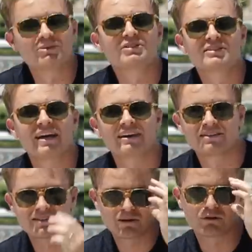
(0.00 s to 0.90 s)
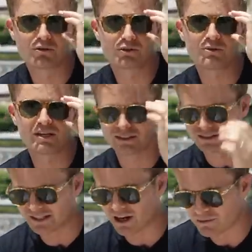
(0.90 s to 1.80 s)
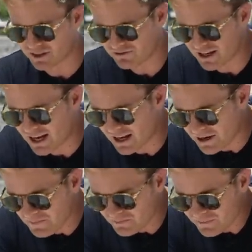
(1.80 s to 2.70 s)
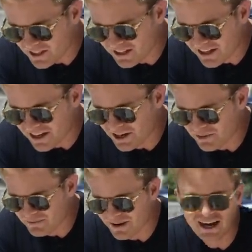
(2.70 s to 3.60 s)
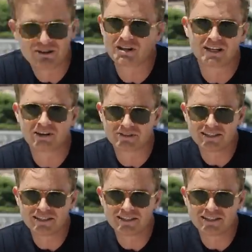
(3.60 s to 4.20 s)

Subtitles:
It was like 003 until now, but Valhalla. I really love